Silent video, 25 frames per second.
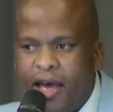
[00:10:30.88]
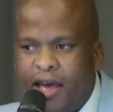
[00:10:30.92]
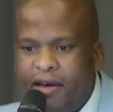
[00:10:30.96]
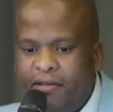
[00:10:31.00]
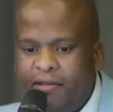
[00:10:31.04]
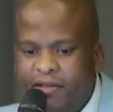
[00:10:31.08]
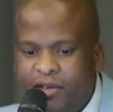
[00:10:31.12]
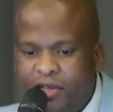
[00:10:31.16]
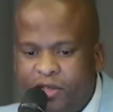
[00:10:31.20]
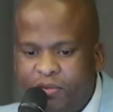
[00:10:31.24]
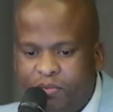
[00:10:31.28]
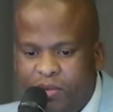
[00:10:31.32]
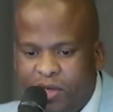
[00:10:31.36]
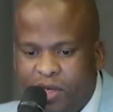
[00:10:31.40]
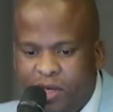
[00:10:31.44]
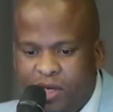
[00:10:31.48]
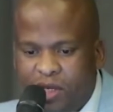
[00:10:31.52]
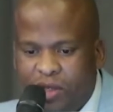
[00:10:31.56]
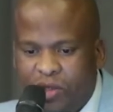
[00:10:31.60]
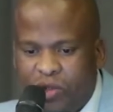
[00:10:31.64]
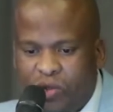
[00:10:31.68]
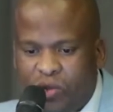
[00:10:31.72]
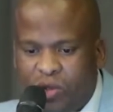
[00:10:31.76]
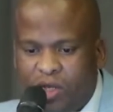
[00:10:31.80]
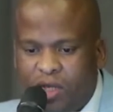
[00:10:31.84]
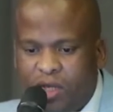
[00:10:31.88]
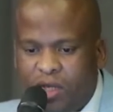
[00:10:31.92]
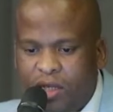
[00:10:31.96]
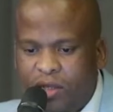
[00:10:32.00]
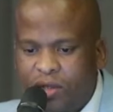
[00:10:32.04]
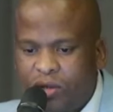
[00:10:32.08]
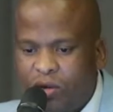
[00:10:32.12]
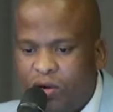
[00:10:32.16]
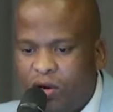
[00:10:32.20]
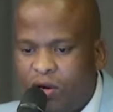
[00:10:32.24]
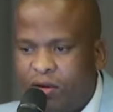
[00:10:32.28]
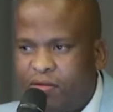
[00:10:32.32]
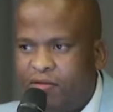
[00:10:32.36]
Every speaker during
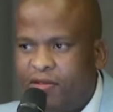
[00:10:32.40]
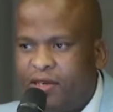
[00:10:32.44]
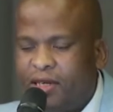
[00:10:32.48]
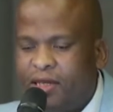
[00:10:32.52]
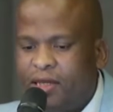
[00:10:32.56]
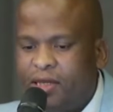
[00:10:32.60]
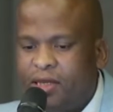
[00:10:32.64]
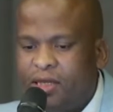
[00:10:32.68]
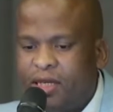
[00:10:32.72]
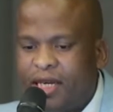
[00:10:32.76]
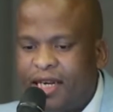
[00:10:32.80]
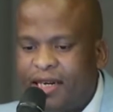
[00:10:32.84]
this conference